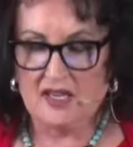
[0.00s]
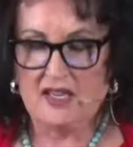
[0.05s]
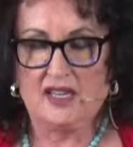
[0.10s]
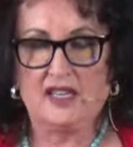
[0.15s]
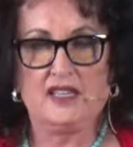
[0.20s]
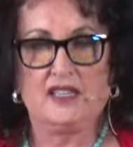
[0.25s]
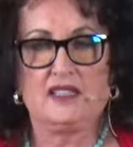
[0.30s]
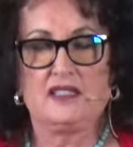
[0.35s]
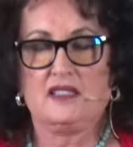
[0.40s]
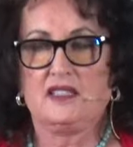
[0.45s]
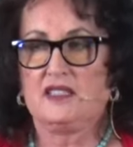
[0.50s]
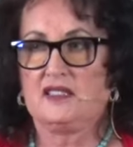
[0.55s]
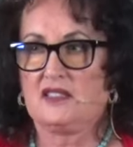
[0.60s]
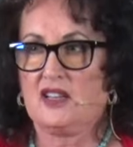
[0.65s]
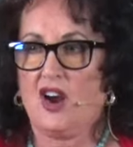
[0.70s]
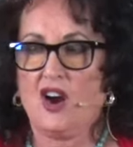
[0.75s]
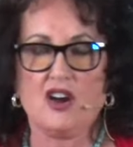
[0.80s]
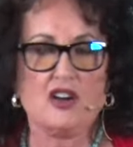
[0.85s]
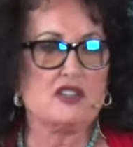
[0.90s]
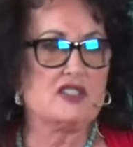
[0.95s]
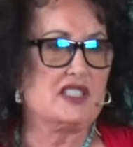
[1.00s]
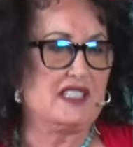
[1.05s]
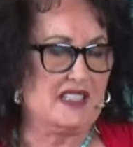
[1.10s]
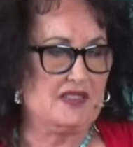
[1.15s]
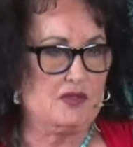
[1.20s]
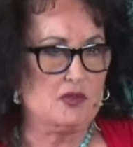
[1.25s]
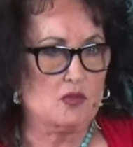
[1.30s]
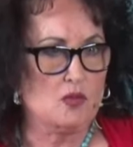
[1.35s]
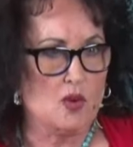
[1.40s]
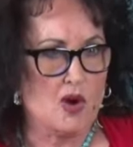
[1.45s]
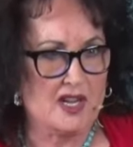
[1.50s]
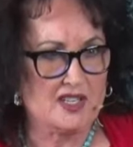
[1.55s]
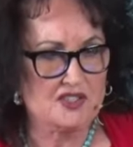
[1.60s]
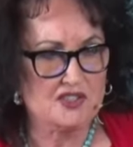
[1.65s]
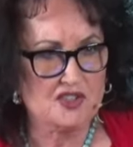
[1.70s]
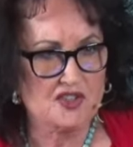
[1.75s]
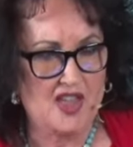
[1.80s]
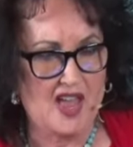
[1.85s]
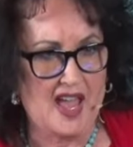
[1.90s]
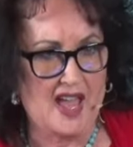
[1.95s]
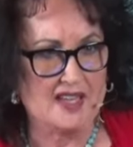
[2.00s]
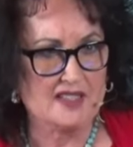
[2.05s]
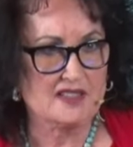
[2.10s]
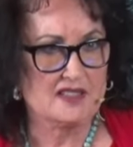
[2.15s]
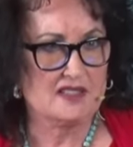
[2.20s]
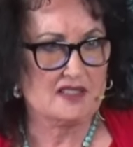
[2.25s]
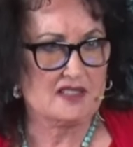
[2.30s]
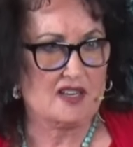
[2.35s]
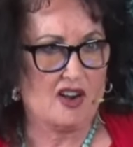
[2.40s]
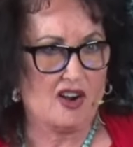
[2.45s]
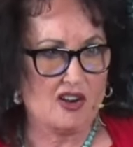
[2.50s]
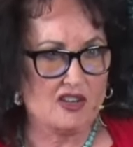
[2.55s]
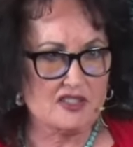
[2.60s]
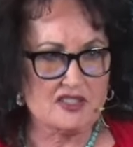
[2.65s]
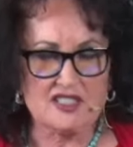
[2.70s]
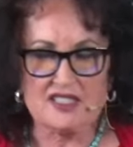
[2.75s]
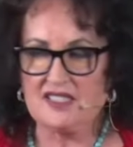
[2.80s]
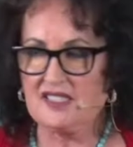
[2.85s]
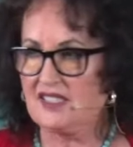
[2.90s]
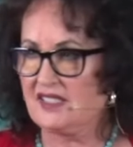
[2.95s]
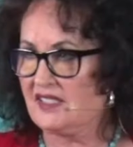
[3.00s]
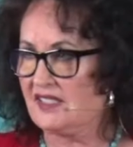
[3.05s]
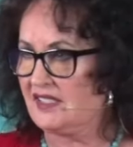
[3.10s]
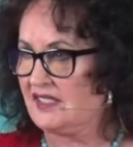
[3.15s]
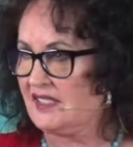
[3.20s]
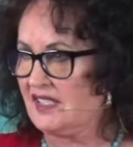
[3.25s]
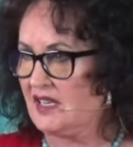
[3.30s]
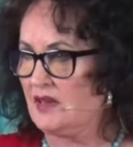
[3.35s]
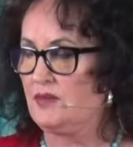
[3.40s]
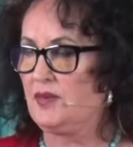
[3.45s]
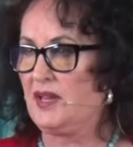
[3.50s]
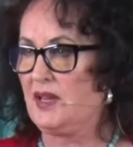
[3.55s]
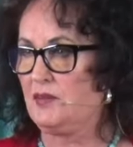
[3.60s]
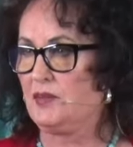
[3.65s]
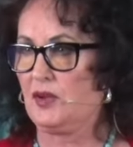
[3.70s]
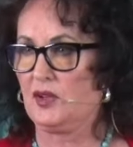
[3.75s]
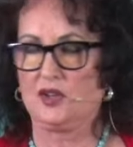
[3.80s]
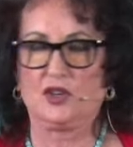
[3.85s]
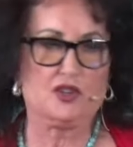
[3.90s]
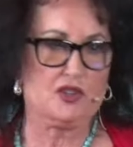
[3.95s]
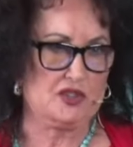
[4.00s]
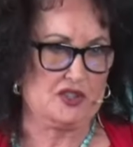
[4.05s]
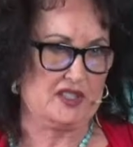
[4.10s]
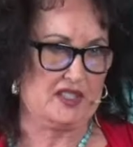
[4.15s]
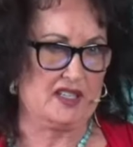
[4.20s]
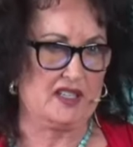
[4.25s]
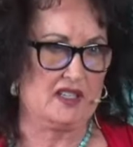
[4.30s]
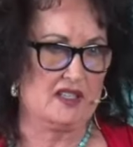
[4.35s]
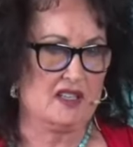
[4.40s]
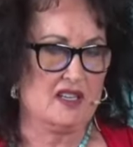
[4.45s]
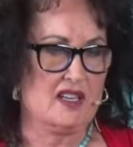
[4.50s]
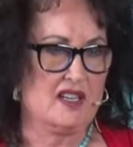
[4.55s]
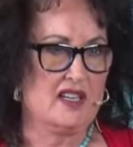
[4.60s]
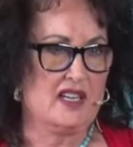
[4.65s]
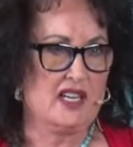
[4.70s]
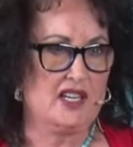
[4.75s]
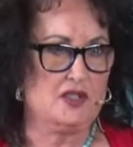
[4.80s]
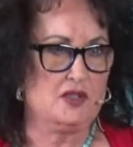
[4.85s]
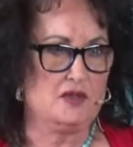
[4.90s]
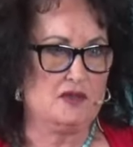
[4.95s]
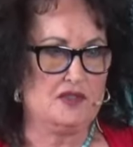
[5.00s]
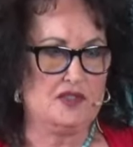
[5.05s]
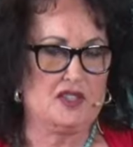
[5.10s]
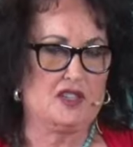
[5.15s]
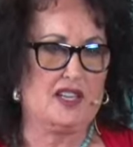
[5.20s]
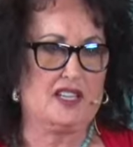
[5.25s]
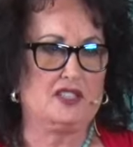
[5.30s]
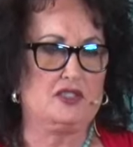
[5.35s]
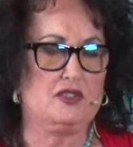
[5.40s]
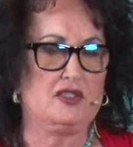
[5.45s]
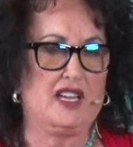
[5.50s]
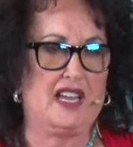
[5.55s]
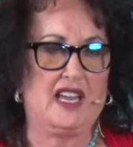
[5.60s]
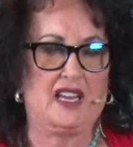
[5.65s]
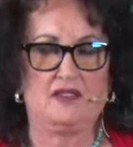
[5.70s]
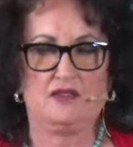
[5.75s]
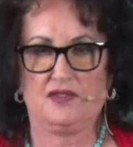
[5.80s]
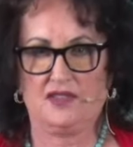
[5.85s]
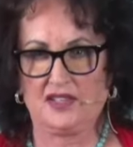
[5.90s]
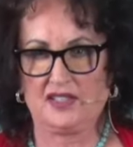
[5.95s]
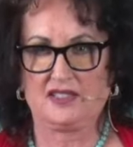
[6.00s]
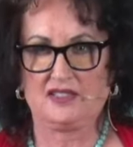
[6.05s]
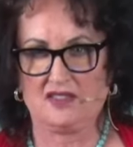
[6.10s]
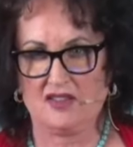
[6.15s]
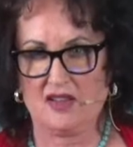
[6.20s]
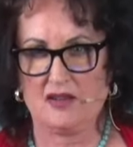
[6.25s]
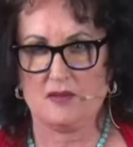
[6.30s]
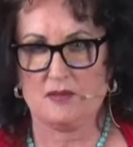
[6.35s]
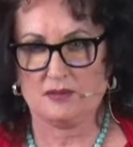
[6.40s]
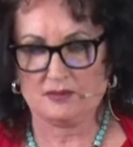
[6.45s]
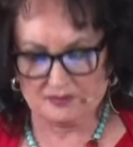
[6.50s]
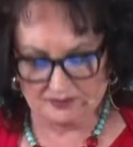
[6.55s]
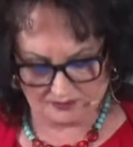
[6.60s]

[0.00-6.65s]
And it's hard to even watch that. It's hard to see people hurting and you feel like you can't fix them,